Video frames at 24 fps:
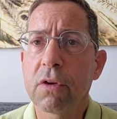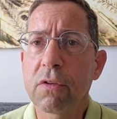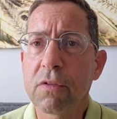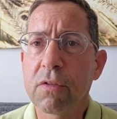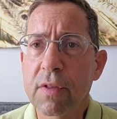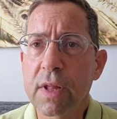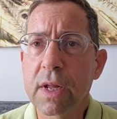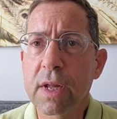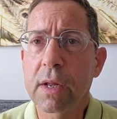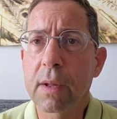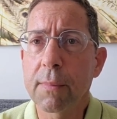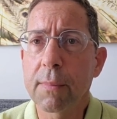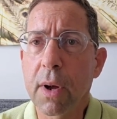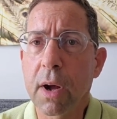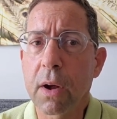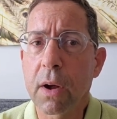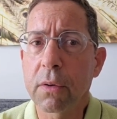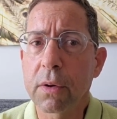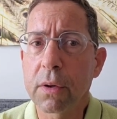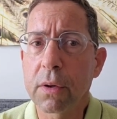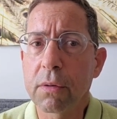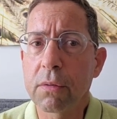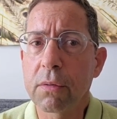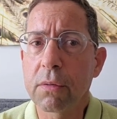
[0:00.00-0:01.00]
Just think
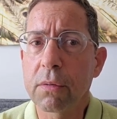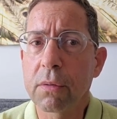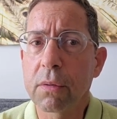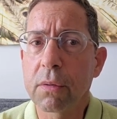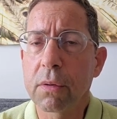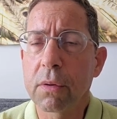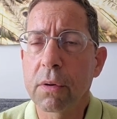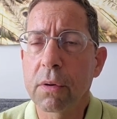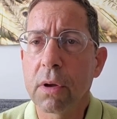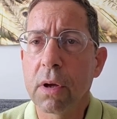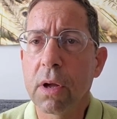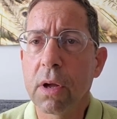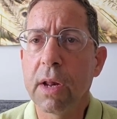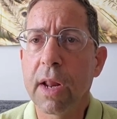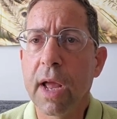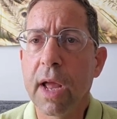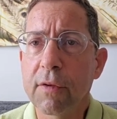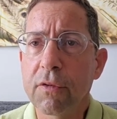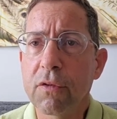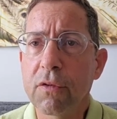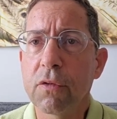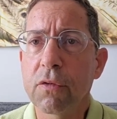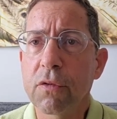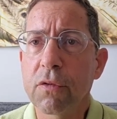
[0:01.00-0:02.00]
about it
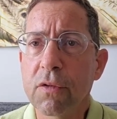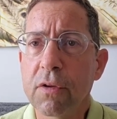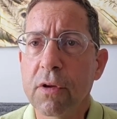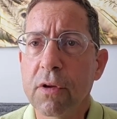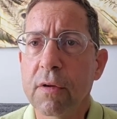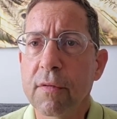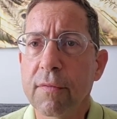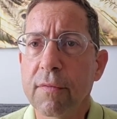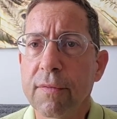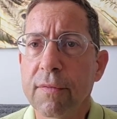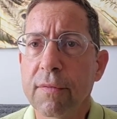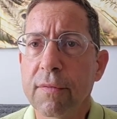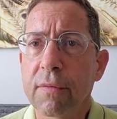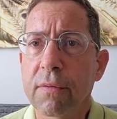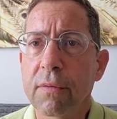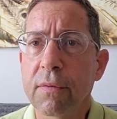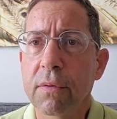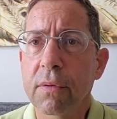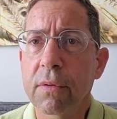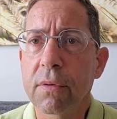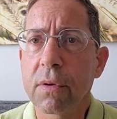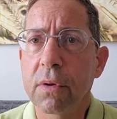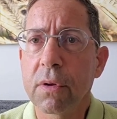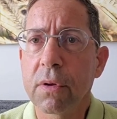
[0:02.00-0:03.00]
and ask yourself,
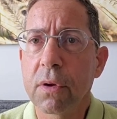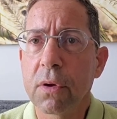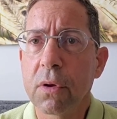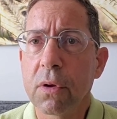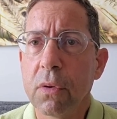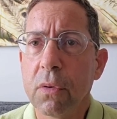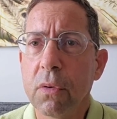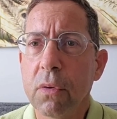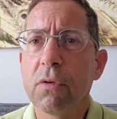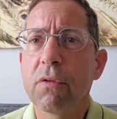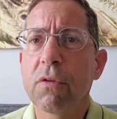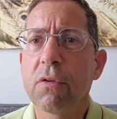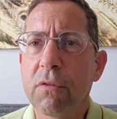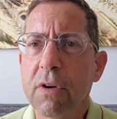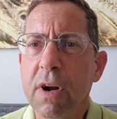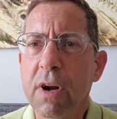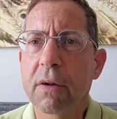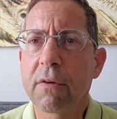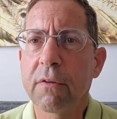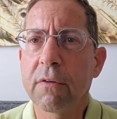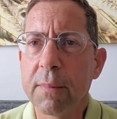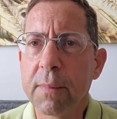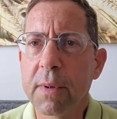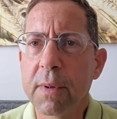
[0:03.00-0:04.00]
who's the
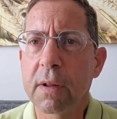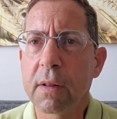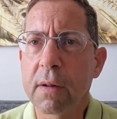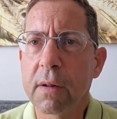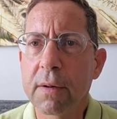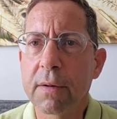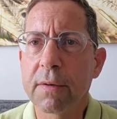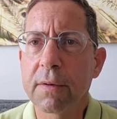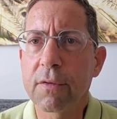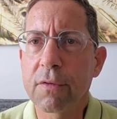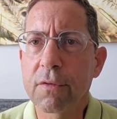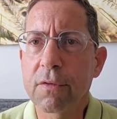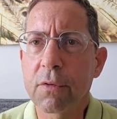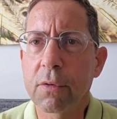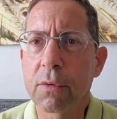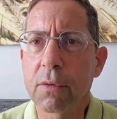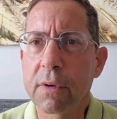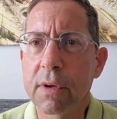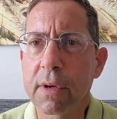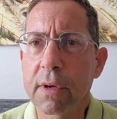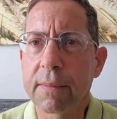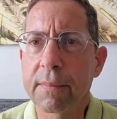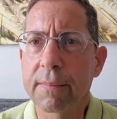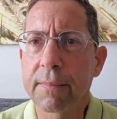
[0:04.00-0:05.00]
real criminal in this
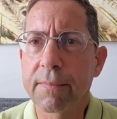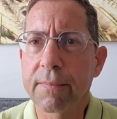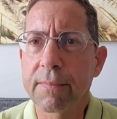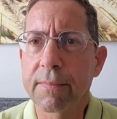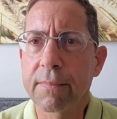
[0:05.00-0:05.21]
story?